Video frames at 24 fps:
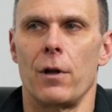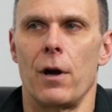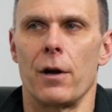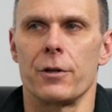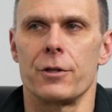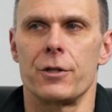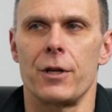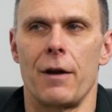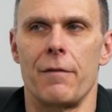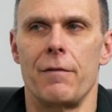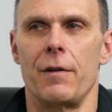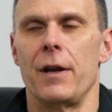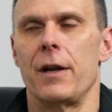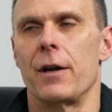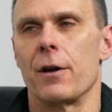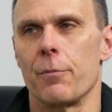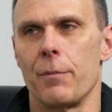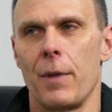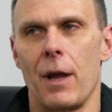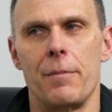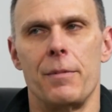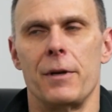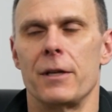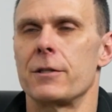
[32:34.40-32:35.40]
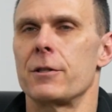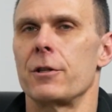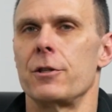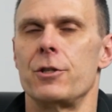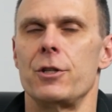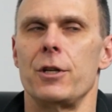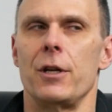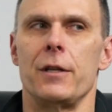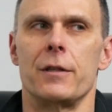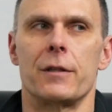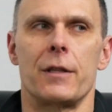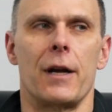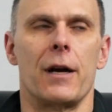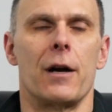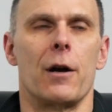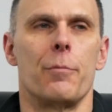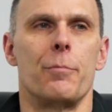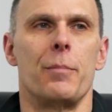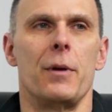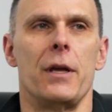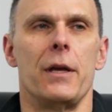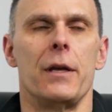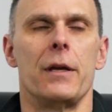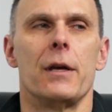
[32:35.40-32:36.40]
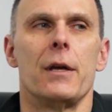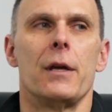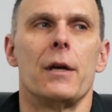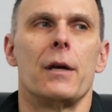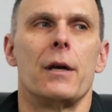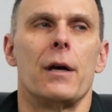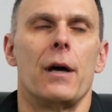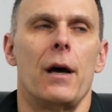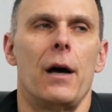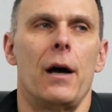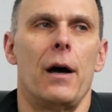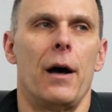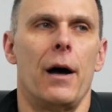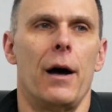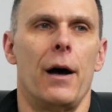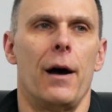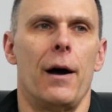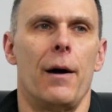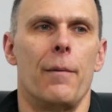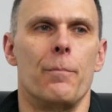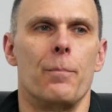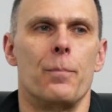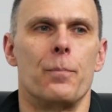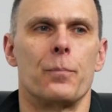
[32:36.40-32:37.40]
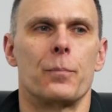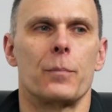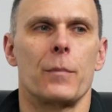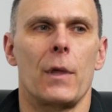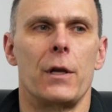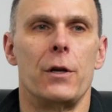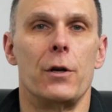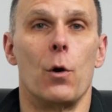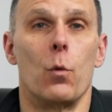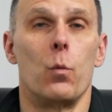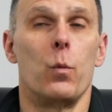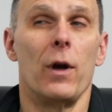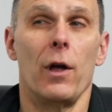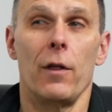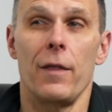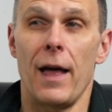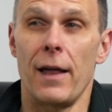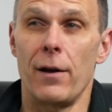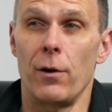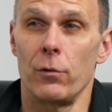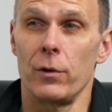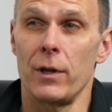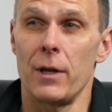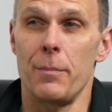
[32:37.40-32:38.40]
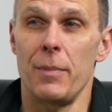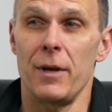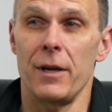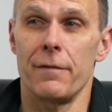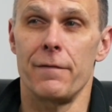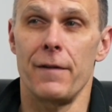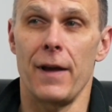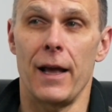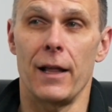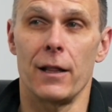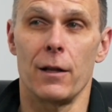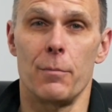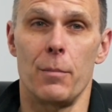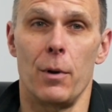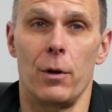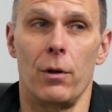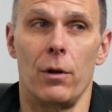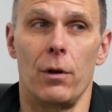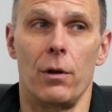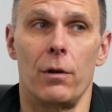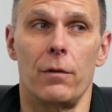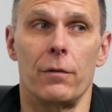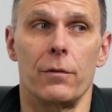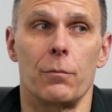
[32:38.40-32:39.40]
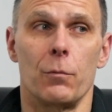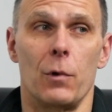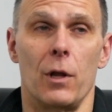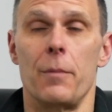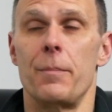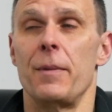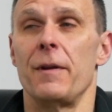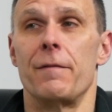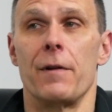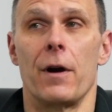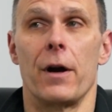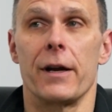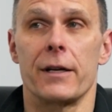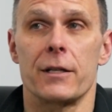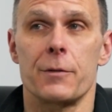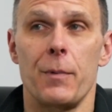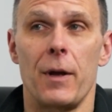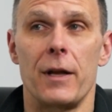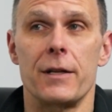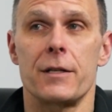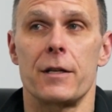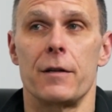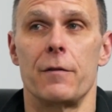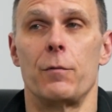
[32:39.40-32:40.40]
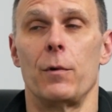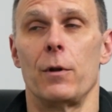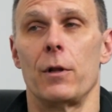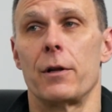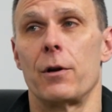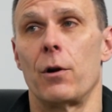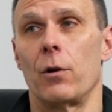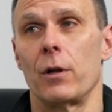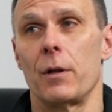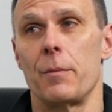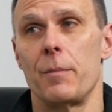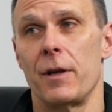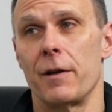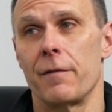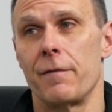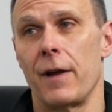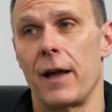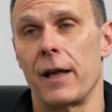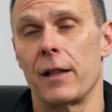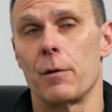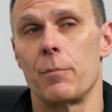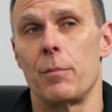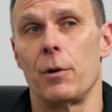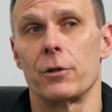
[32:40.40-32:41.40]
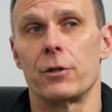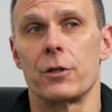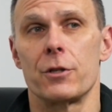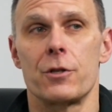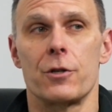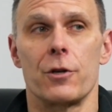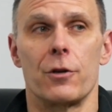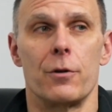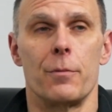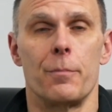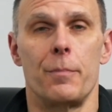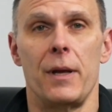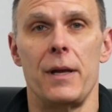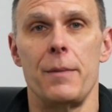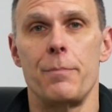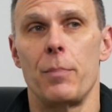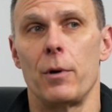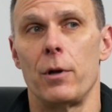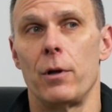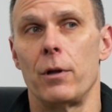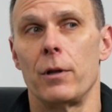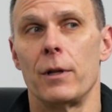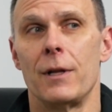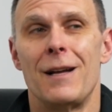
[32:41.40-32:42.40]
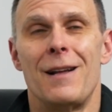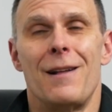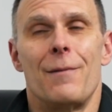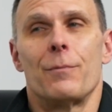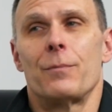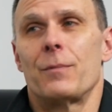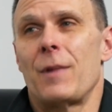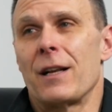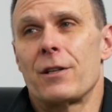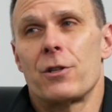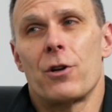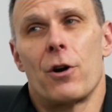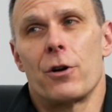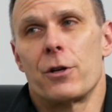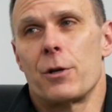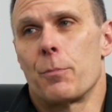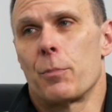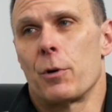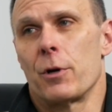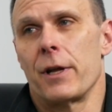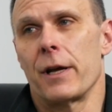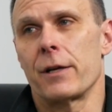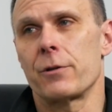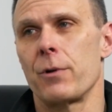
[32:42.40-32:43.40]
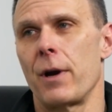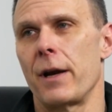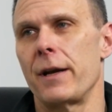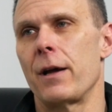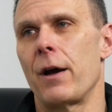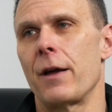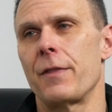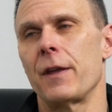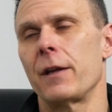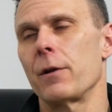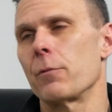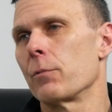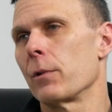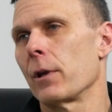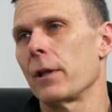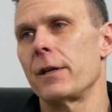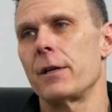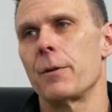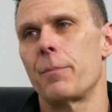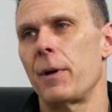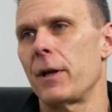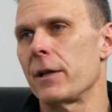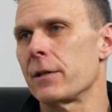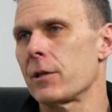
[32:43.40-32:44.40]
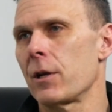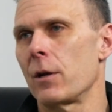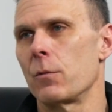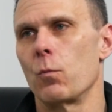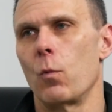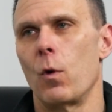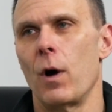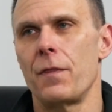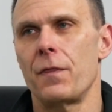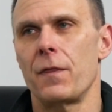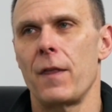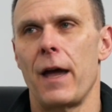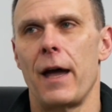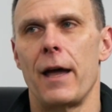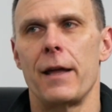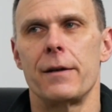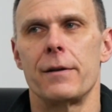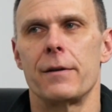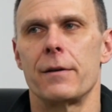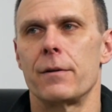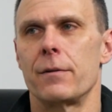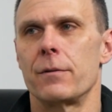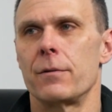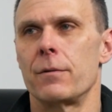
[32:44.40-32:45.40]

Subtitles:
longevity, or maybe it's a gene therapy, will that only be available? Will it be very expensive? Will it only be available to certain people? That's hard to predict right now. I think it really depends on what that